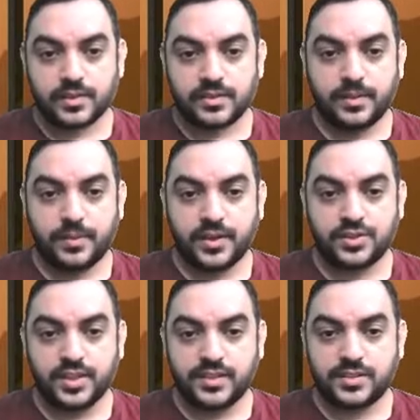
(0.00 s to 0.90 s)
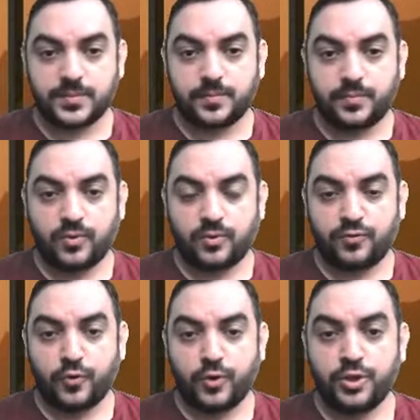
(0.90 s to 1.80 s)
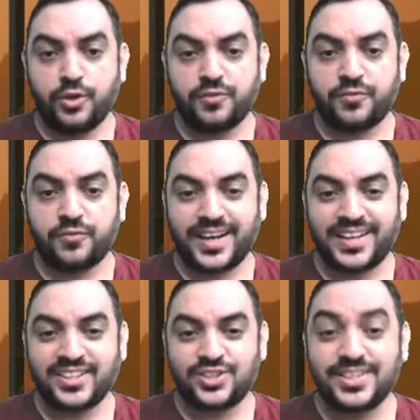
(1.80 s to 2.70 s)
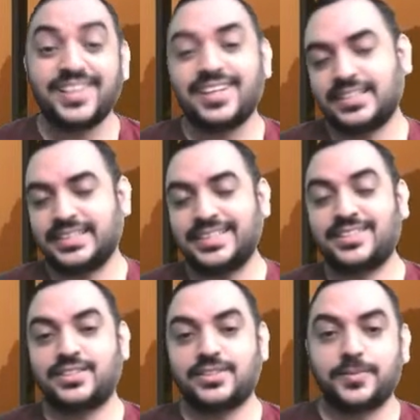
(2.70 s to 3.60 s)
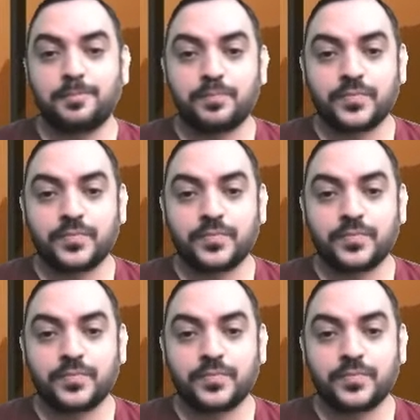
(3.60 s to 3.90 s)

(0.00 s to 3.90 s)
They purchase portfolio of financial assets.